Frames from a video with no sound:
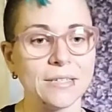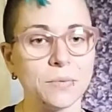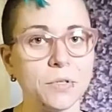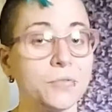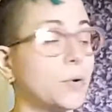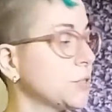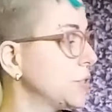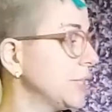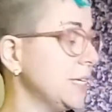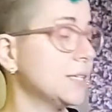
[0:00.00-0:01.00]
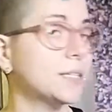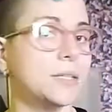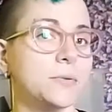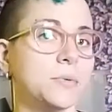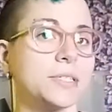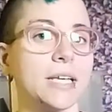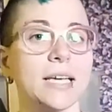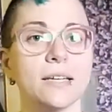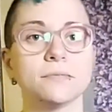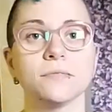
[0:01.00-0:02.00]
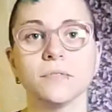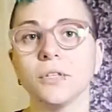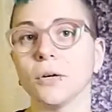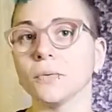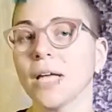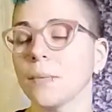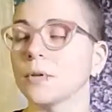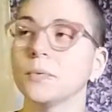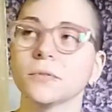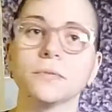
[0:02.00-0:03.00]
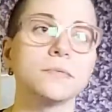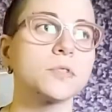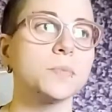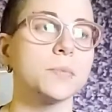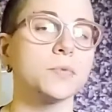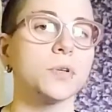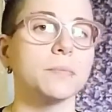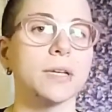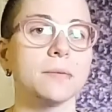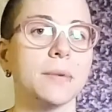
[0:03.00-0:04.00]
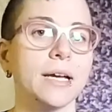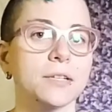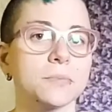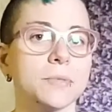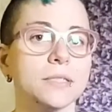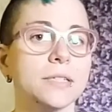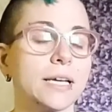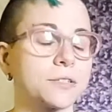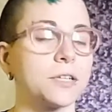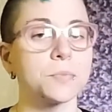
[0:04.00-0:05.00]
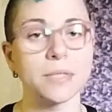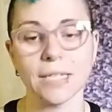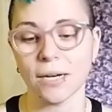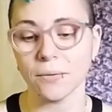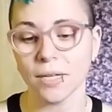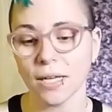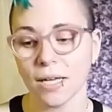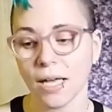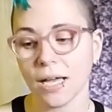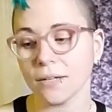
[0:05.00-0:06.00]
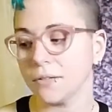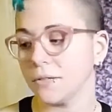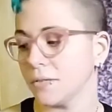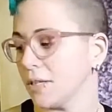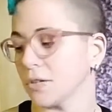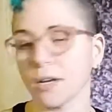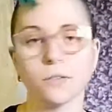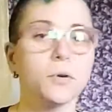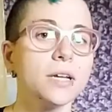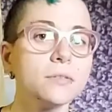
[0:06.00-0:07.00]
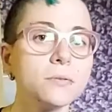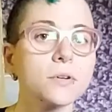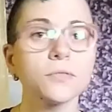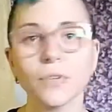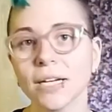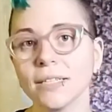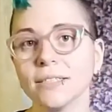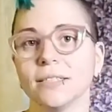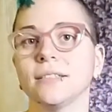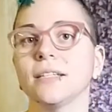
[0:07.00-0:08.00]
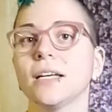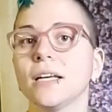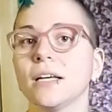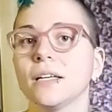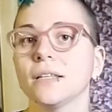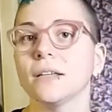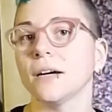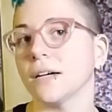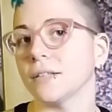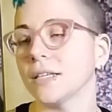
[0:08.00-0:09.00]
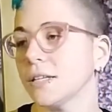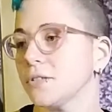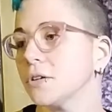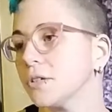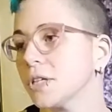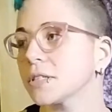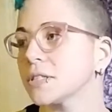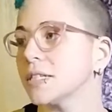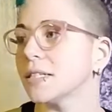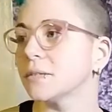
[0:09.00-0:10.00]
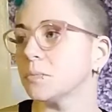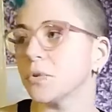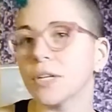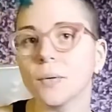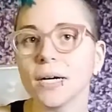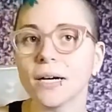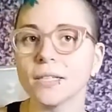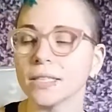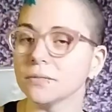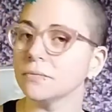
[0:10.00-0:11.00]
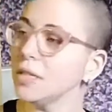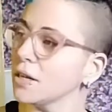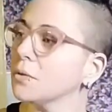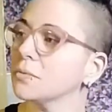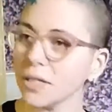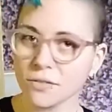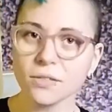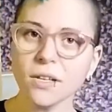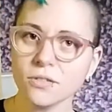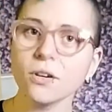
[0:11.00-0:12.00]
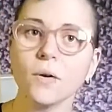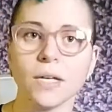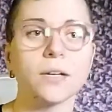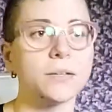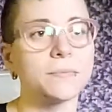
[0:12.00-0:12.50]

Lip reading: Which fortunately, it was a, amicable split between me and my husband, ex-husband now, and he's got a great new girlfriend, and the kids are adjusting pretty well, and, it's going good.